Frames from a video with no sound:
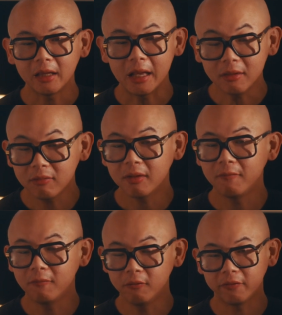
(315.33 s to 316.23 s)
into the
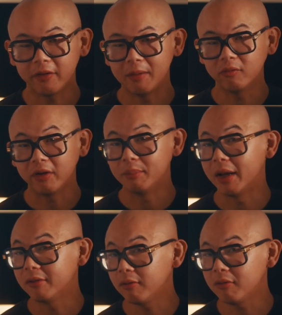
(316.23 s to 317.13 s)
full frame
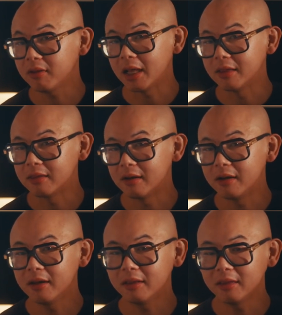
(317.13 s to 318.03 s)
3:2
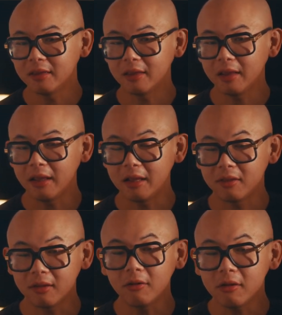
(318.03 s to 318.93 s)
sensor, it
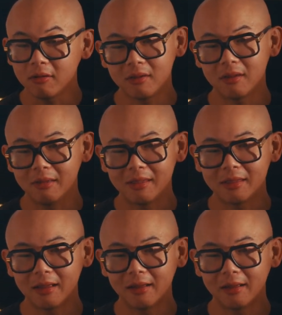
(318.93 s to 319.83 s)
still
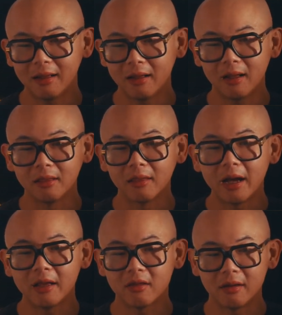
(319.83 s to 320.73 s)
uses a
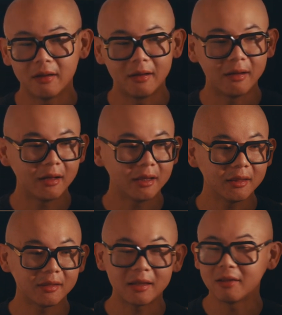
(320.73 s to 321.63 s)
larger
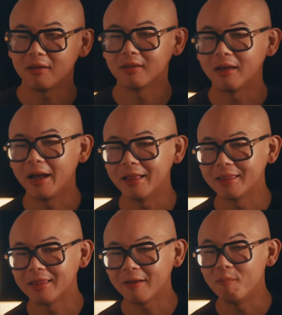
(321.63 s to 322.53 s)
sensor
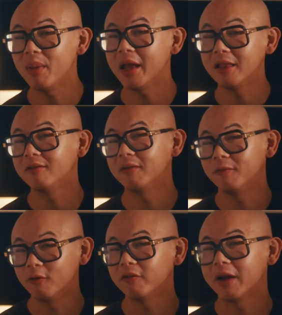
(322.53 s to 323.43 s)
size compared to a
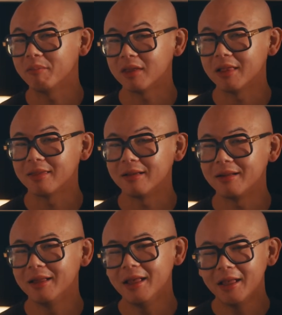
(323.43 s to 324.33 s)
full frame sensor.
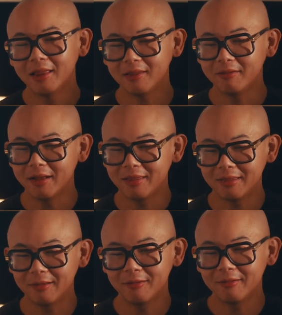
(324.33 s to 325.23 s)
So it
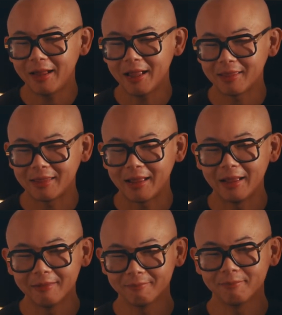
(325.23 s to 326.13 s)
still has that